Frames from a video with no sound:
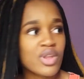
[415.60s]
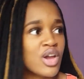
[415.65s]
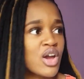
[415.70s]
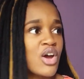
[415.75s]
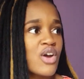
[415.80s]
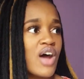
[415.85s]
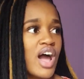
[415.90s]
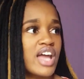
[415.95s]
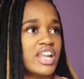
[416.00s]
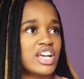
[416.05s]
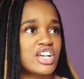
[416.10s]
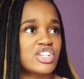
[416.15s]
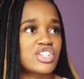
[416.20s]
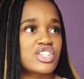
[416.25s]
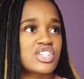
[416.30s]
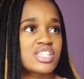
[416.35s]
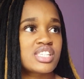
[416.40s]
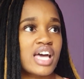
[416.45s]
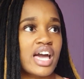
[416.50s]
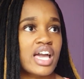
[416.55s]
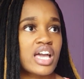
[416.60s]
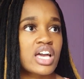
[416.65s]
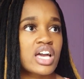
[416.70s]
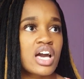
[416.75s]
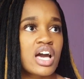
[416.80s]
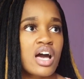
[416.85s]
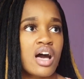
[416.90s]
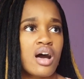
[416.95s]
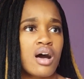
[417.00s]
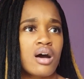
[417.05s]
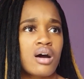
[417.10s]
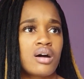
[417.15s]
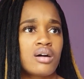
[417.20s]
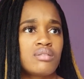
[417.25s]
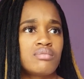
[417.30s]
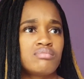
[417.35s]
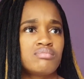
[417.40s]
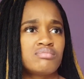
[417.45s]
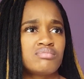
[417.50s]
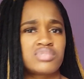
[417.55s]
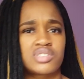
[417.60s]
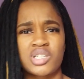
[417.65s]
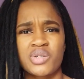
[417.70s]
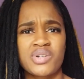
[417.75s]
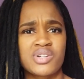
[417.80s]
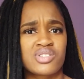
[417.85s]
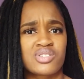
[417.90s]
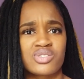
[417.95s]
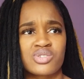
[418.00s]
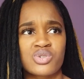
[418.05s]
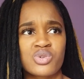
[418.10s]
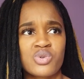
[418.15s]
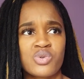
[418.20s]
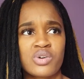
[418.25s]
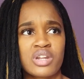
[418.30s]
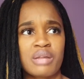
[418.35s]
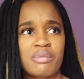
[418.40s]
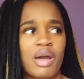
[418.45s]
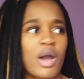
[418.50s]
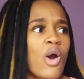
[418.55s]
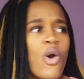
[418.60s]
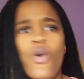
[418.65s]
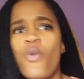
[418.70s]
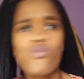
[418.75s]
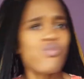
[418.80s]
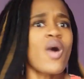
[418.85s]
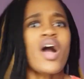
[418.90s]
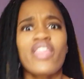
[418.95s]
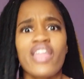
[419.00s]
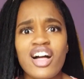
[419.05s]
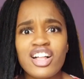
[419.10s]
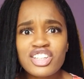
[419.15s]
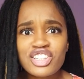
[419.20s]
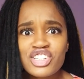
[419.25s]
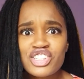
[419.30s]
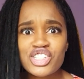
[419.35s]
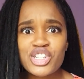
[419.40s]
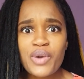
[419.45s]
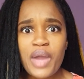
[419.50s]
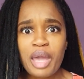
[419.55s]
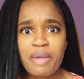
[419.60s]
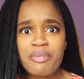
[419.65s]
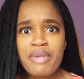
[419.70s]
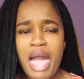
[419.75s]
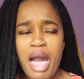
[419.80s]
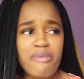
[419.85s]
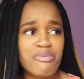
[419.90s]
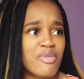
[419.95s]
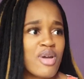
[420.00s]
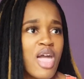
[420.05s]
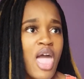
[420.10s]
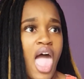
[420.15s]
Right? And she's like, she went to school. And I'm like, why the hell didn't she wake me up?